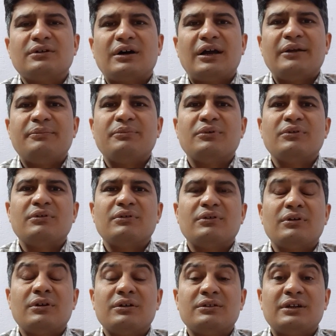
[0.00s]

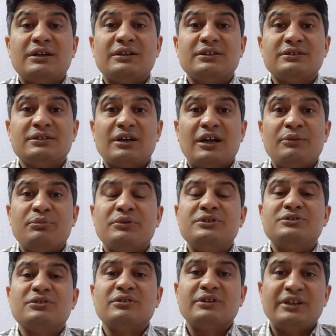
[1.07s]

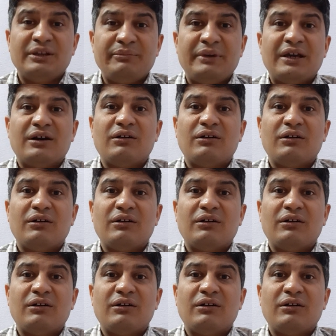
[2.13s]
hypoinsulinemia,